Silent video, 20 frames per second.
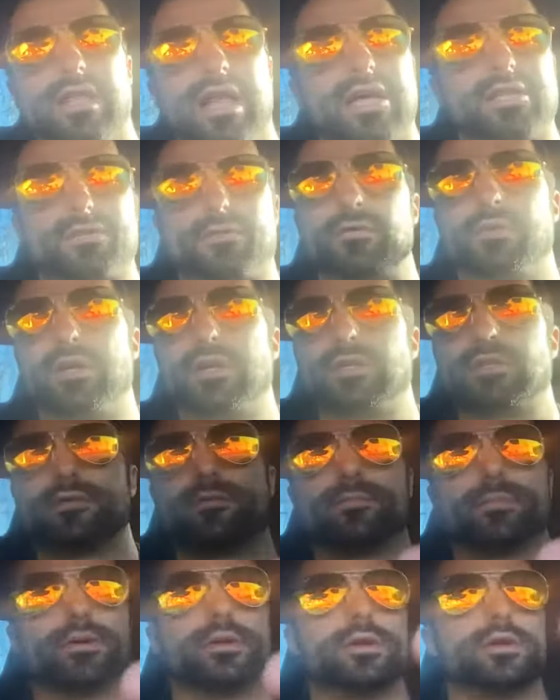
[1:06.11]
the last few days
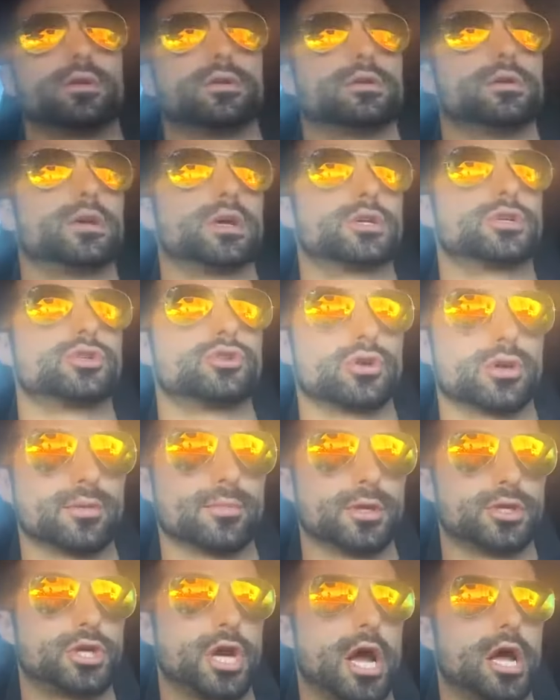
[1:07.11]
have been
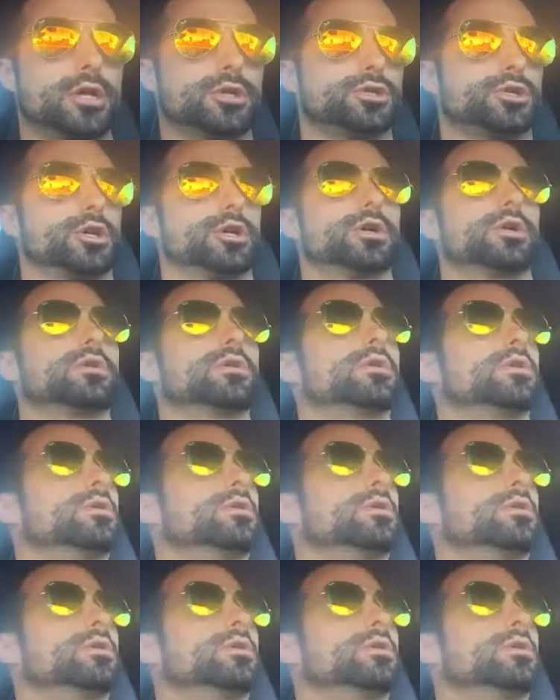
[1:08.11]
extremely challenging